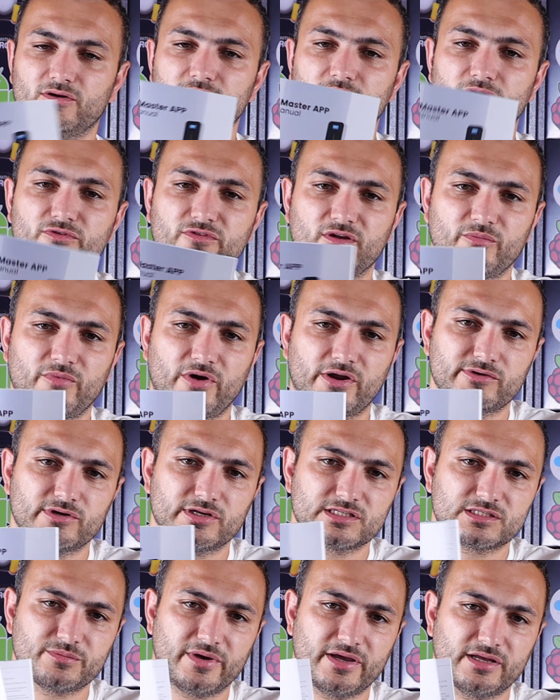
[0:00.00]
The user manual
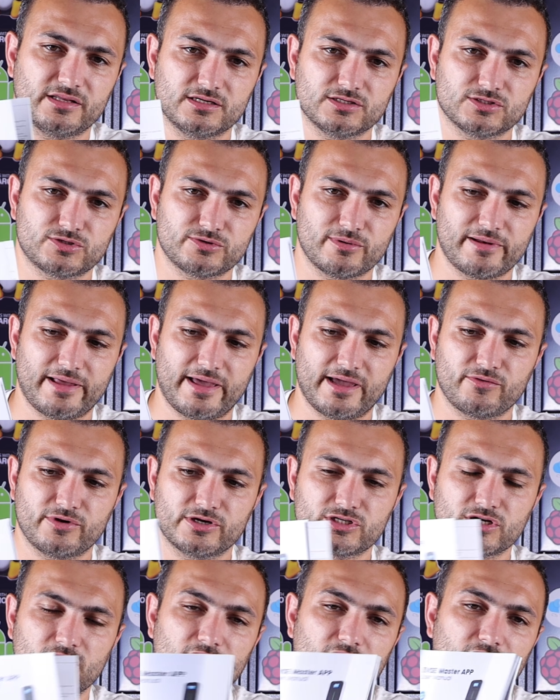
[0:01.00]
is made in 2
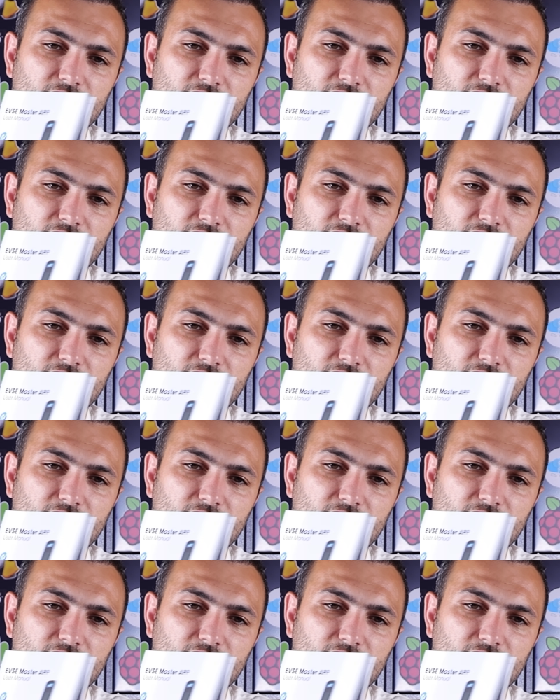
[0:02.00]
languages,